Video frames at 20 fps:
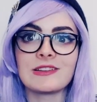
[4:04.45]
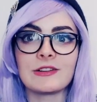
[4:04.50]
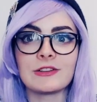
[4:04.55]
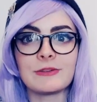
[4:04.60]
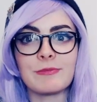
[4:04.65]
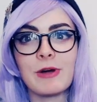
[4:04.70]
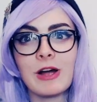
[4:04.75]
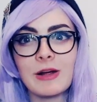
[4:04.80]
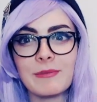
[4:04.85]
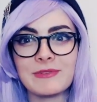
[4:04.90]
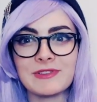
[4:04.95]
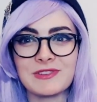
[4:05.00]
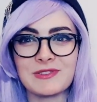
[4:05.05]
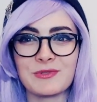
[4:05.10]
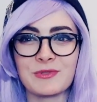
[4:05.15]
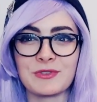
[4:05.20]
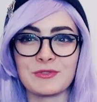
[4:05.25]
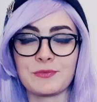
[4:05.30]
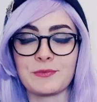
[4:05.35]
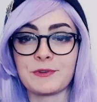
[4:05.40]
Their department
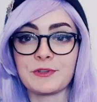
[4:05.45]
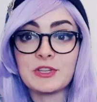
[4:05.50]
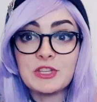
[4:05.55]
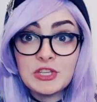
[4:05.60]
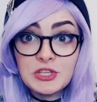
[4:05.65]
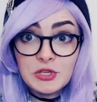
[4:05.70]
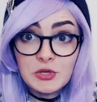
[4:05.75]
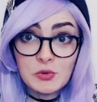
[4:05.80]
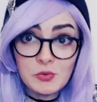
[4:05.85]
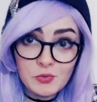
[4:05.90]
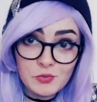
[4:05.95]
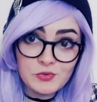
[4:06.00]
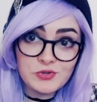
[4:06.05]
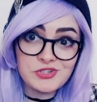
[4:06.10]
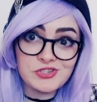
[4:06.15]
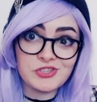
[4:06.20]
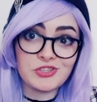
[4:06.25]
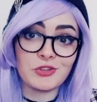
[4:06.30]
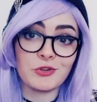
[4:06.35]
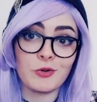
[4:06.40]
stores were
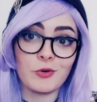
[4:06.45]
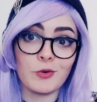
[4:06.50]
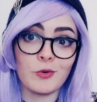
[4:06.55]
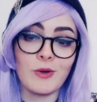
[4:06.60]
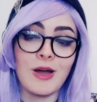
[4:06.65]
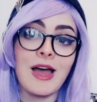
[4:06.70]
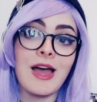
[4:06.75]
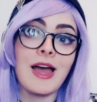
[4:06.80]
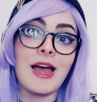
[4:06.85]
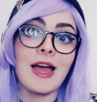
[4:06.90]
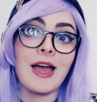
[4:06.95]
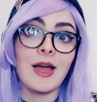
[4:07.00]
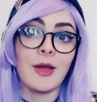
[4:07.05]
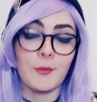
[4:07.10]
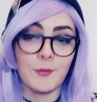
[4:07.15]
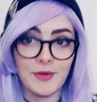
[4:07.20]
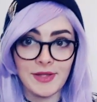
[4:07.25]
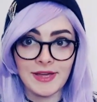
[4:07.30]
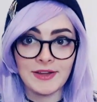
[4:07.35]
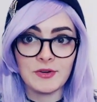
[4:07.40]
huge, so
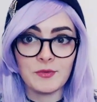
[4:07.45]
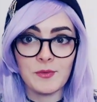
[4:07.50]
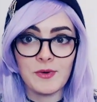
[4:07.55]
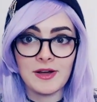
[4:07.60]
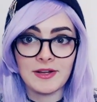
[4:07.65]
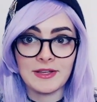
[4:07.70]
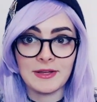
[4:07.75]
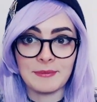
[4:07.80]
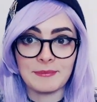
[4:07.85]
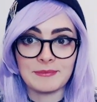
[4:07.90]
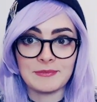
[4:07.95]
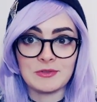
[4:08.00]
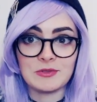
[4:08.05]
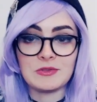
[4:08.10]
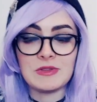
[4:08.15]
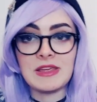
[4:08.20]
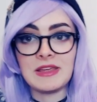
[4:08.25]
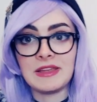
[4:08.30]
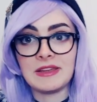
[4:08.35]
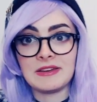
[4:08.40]
we had to walk up
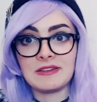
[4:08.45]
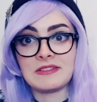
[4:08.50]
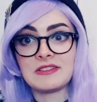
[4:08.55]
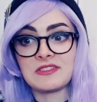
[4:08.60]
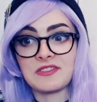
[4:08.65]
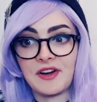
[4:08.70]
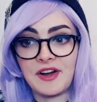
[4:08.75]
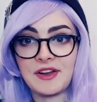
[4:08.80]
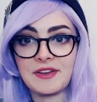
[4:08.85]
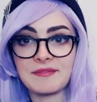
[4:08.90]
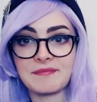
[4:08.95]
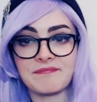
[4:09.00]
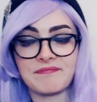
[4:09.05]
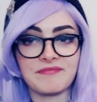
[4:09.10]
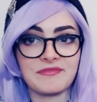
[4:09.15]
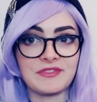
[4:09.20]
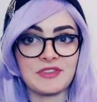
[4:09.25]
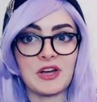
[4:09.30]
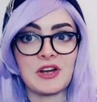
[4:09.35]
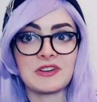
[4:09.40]
and try
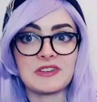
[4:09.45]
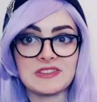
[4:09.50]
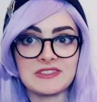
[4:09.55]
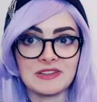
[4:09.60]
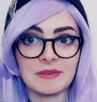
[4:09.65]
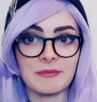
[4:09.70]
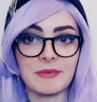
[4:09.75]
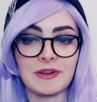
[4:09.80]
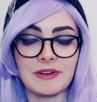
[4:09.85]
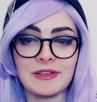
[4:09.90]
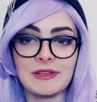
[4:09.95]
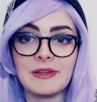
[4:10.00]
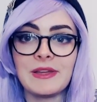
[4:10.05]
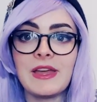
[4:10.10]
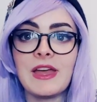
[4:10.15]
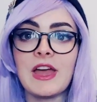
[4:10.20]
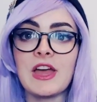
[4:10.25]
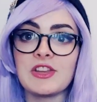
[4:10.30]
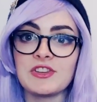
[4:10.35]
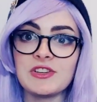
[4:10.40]
and talk to somebody.
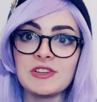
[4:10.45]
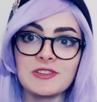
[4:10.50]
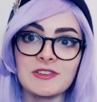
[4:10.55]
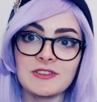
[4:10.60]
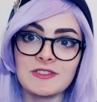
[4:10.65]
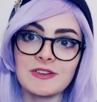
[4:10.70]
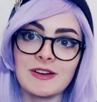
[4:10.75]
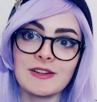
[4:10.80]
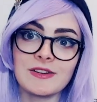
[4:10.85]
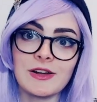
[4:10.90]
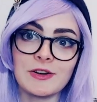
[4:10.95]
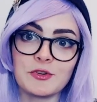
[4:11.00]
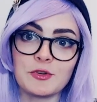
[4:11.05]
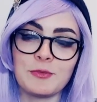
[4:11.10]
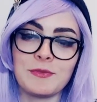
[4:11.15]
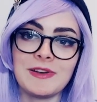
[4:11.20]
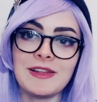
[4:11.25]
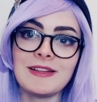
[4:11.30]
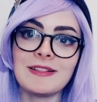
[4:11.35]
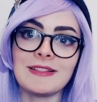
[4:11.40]
She starts trying to talk
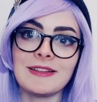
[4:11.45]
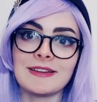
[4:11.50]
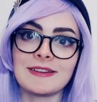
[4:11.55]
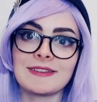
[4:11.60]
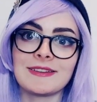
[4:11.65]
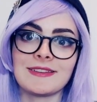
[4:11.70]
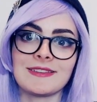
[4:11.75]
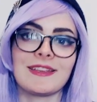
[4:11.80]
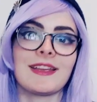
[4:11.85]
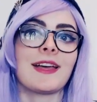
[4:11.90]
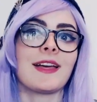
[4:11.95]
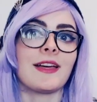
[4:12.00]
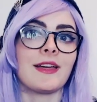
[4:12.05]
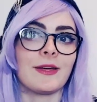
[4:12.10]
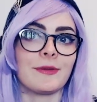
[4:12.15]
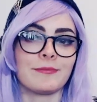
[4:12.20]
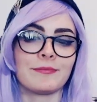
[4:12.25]
to him in English, and I was like,